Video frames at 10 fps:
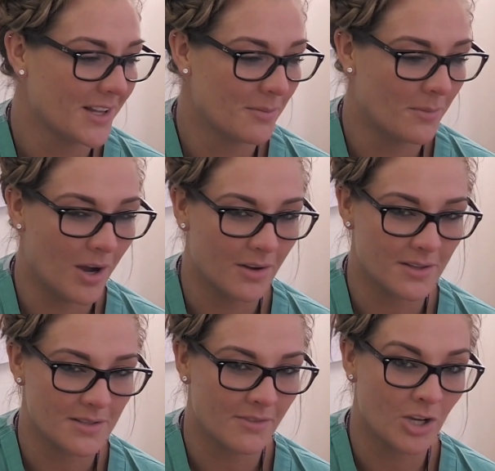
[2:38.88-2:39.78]

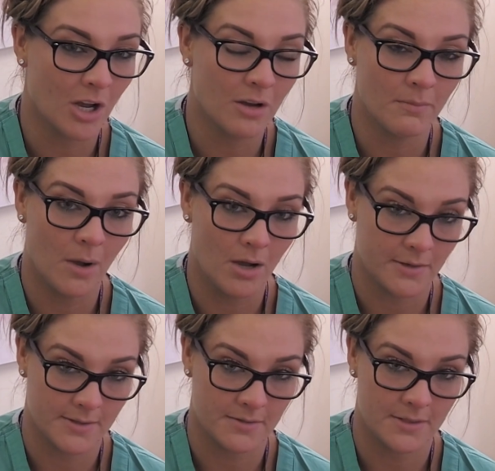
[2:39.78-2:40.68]
Marcus. Have you got a
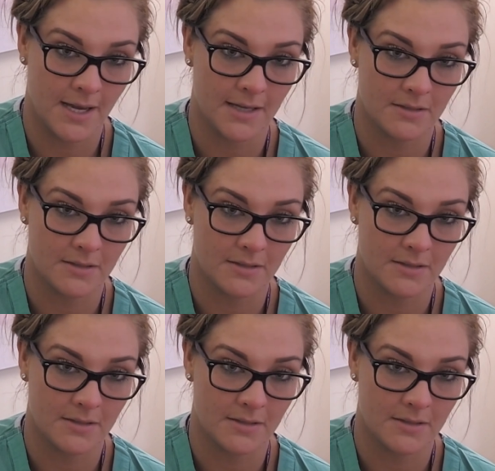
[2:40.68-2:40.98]
Marcus dad?